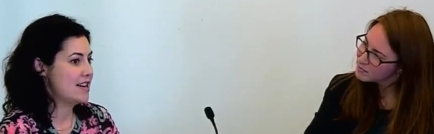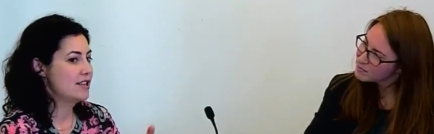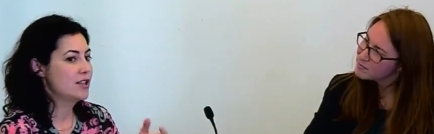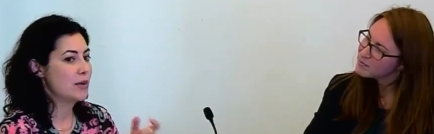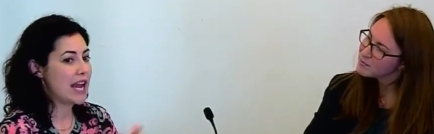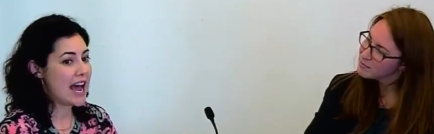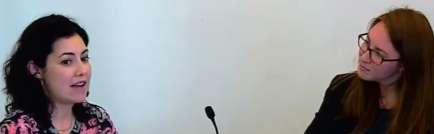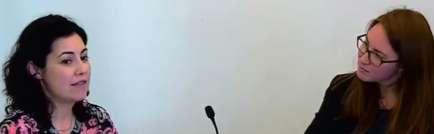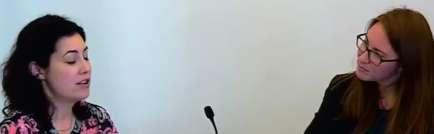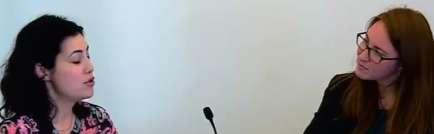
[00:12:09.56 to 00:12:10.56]
Speaker 1: So we
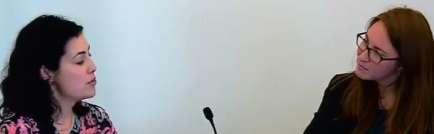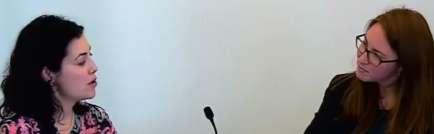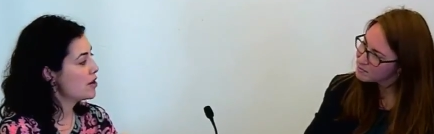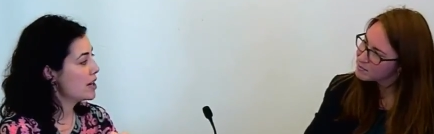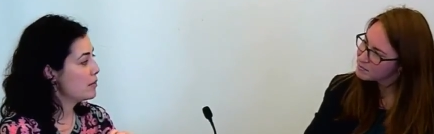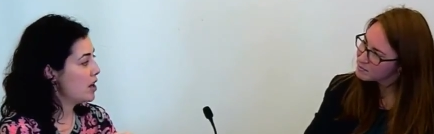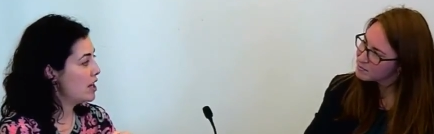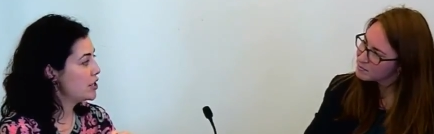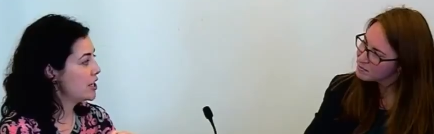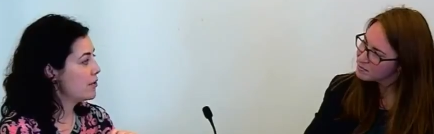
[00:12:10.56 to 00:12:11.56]
have a new program
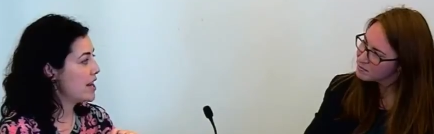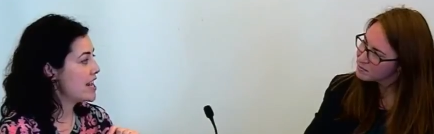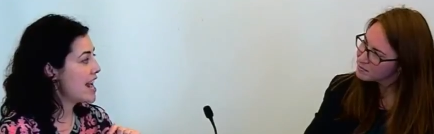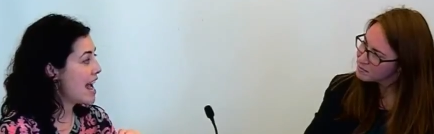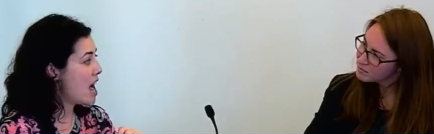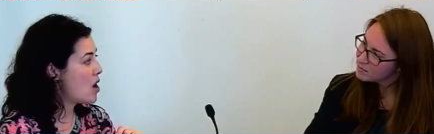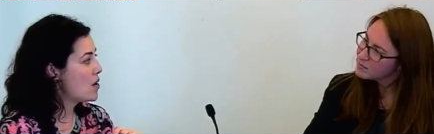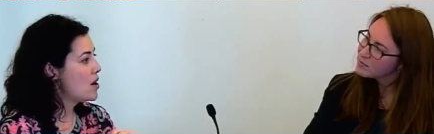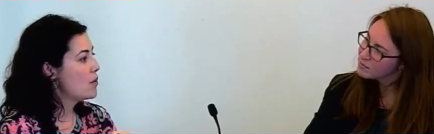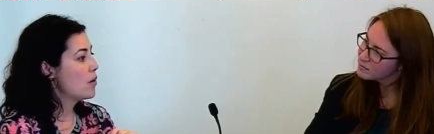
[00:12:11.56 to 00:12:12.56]
launching right
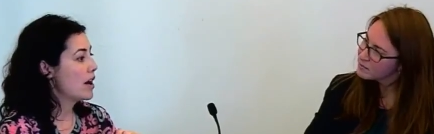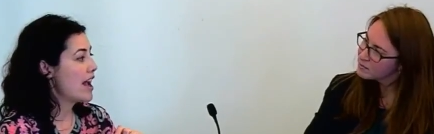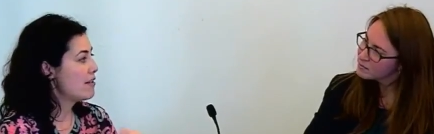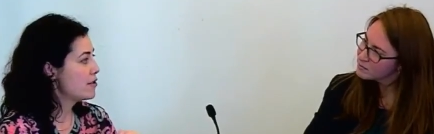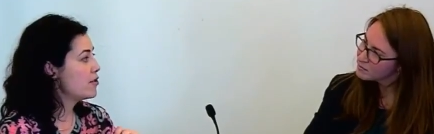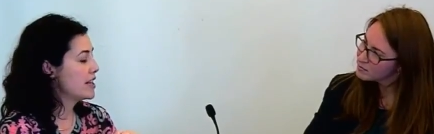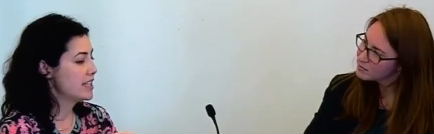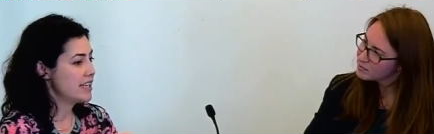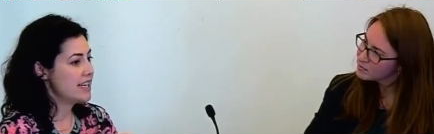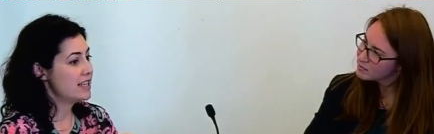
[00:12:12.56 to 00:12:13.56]
now where every
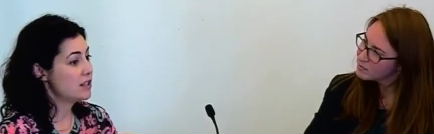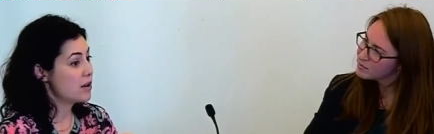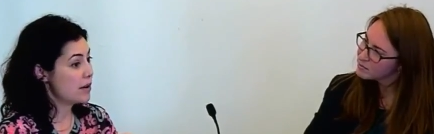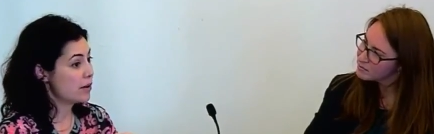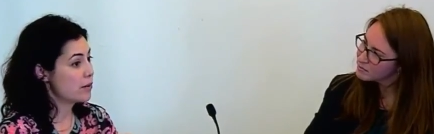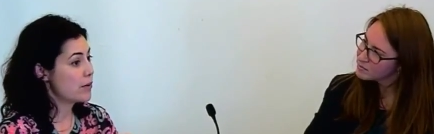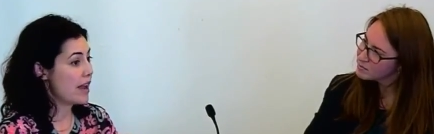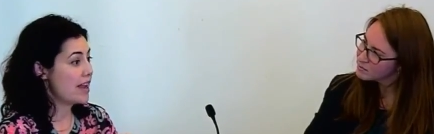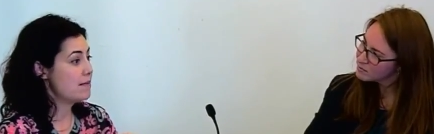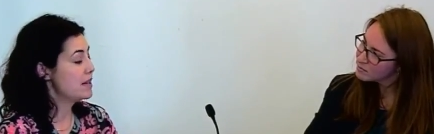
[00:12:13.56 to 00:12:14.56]
grantee is going through
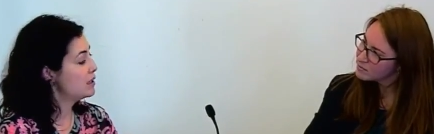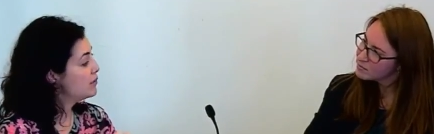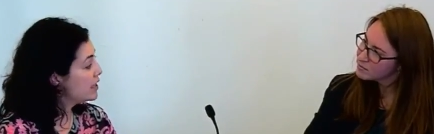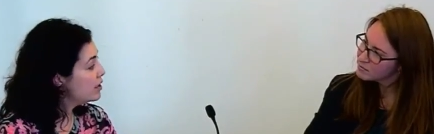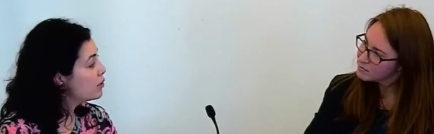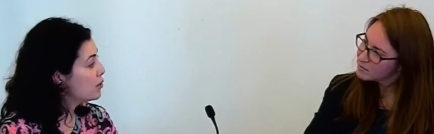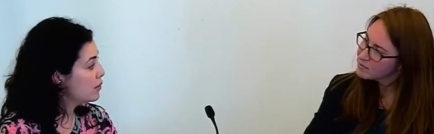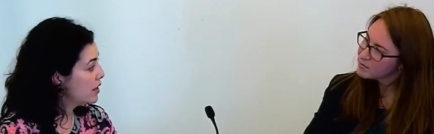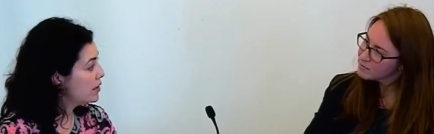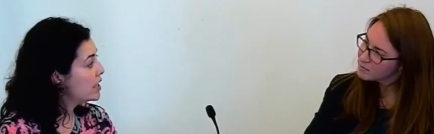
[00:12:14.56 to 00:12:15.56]
A, but it's funded through
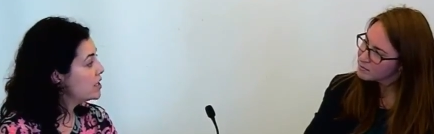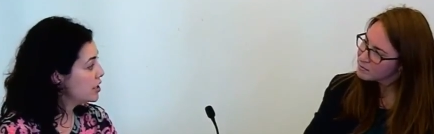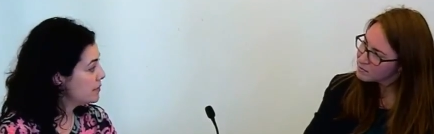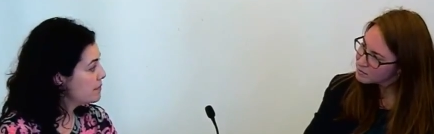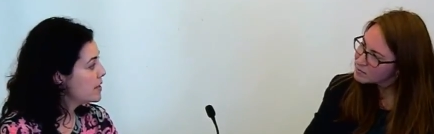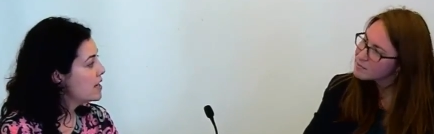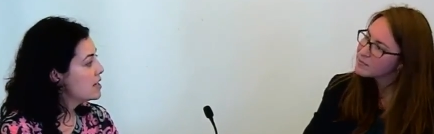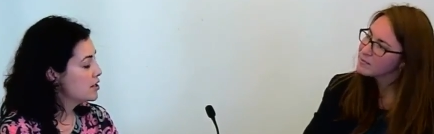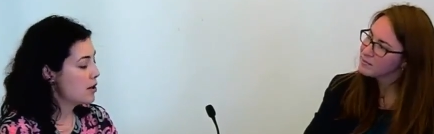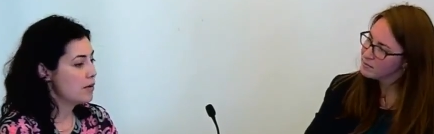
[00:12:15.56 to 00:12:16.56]
the foundation.
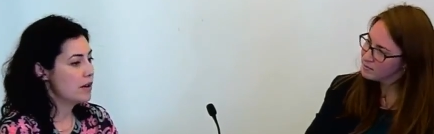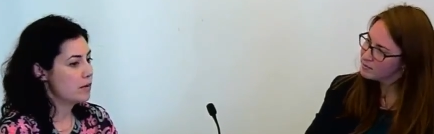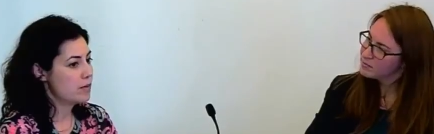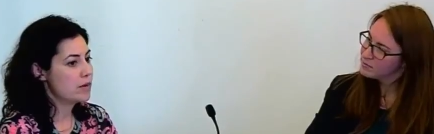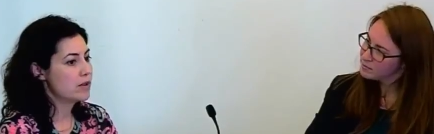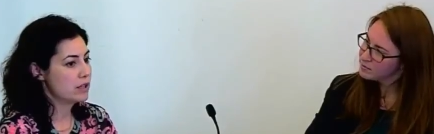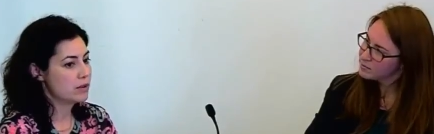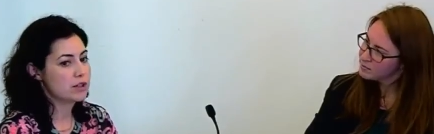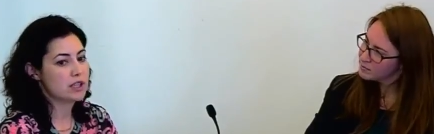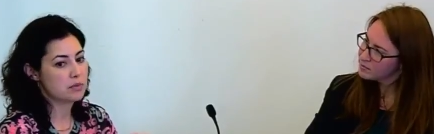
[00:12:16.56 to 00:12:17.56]
Mm-hmm. So there will be
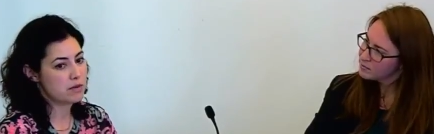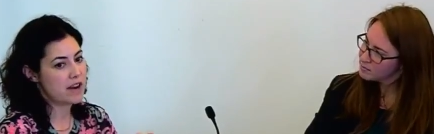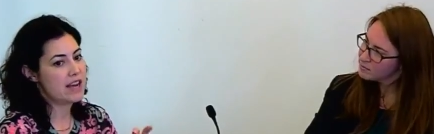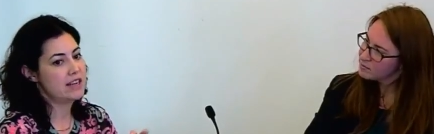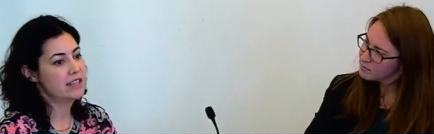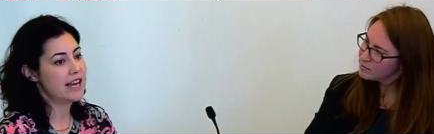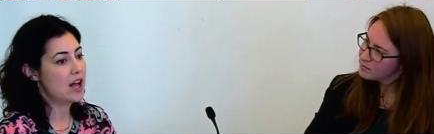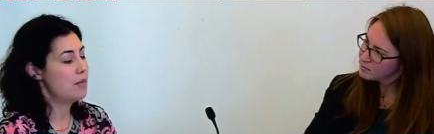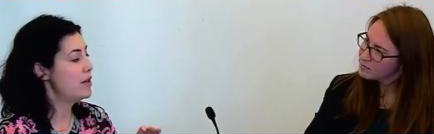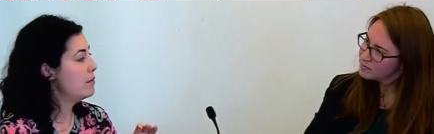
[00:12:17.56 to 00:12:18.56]
resources provided to
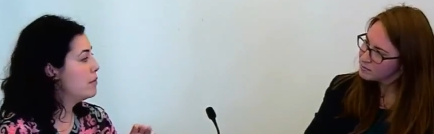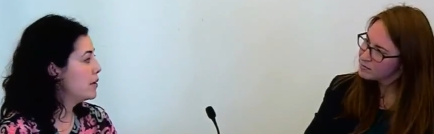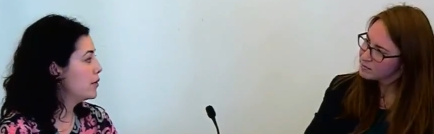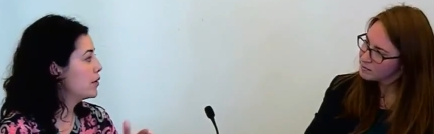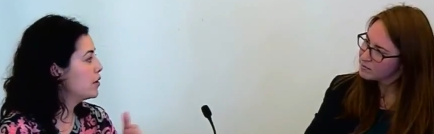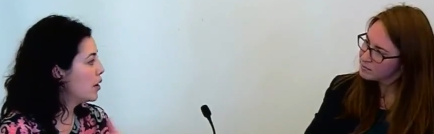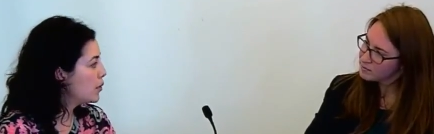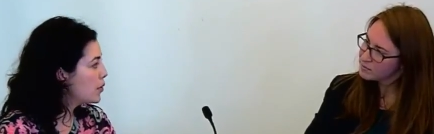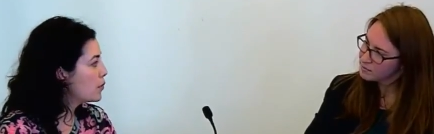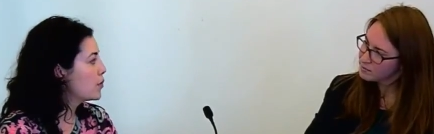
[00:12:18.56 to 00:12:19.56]
help them both
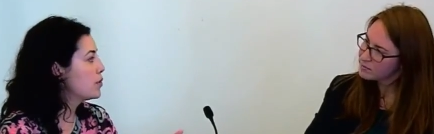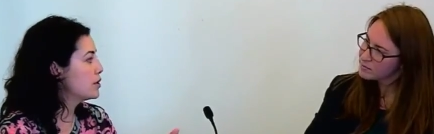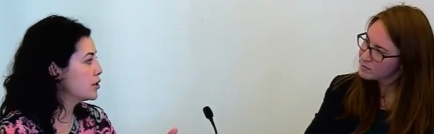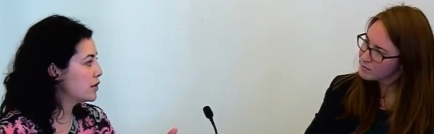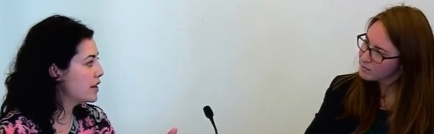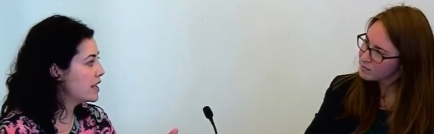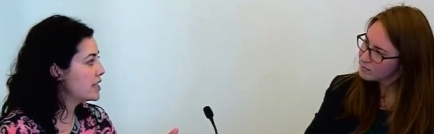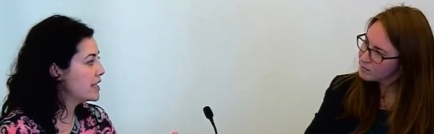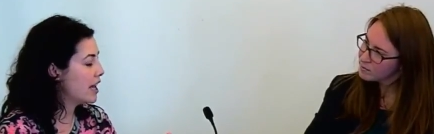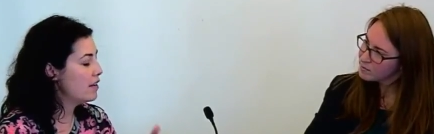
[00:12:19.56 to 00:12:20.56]
go through the survey
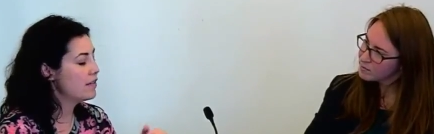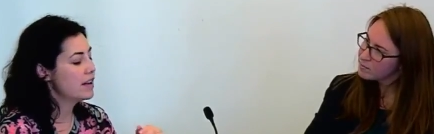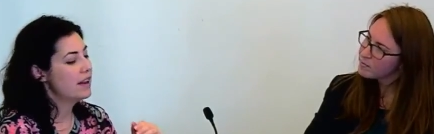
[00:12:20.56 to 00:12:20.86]
itself